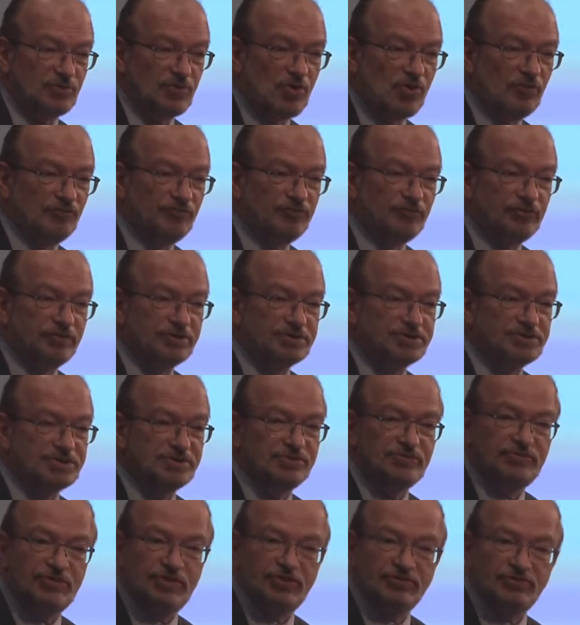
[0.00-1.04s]

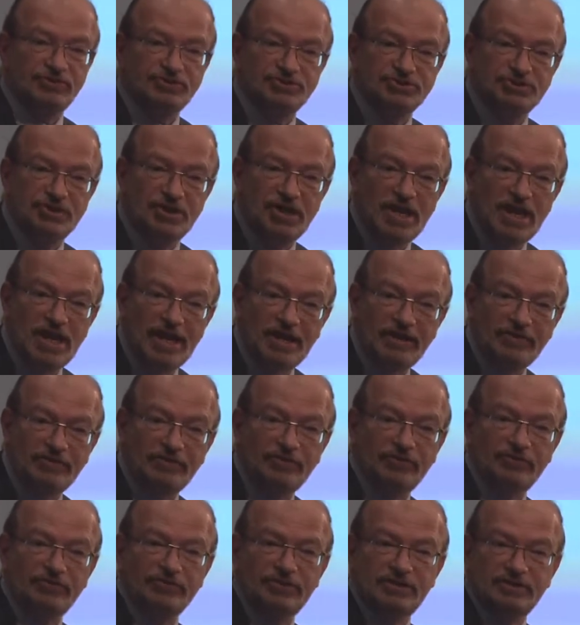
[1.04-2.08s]
conference in Rio de
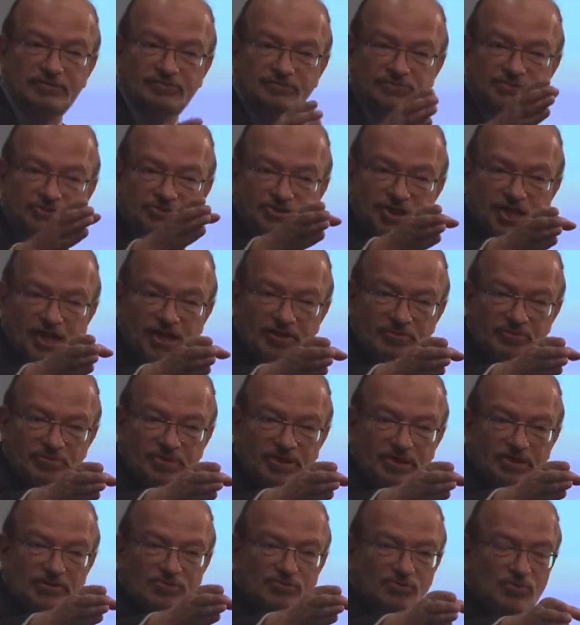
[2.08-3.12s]
Janeiro that was chaired
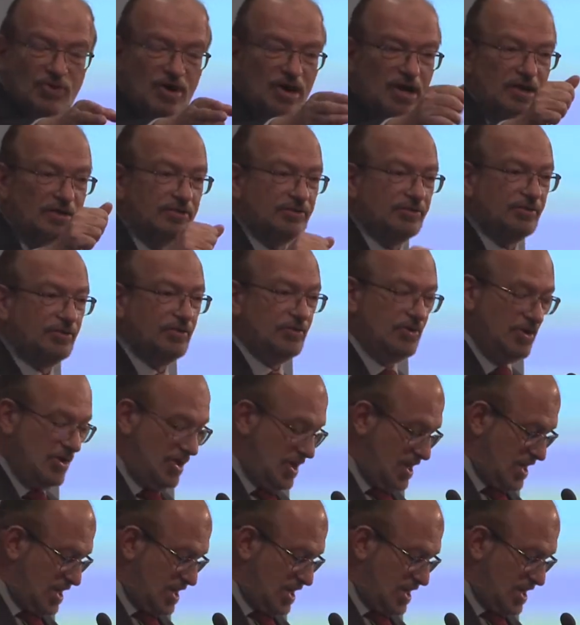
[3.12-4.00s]
by Eduardo,